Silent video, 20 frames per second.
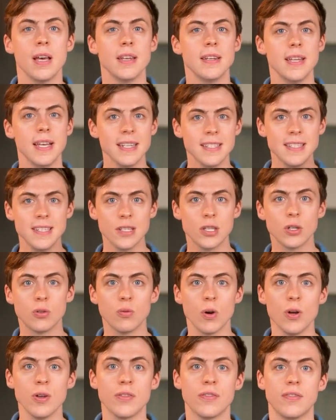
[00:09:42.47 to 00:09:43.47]
Next is the
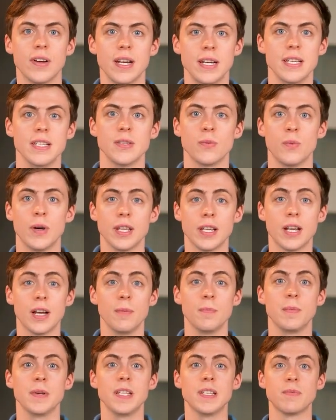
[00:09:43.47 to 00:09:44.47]
growth phase, where the
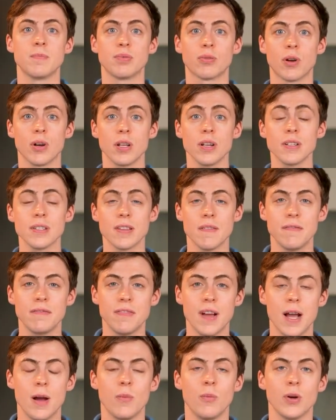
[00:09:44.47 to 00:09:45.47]
company's products have
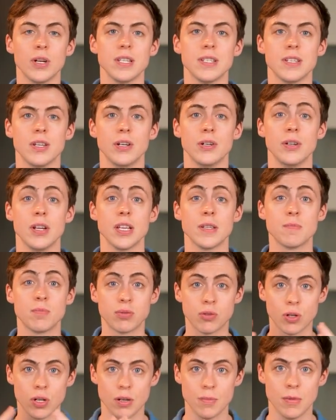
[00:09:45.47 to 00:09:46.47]
found what is known as
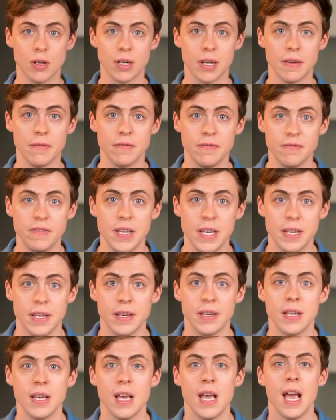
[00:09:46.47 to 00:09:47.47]
product market
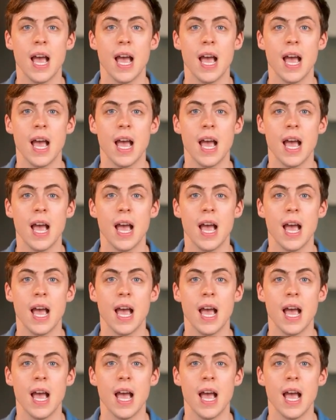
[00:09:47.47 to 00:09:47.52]
fit,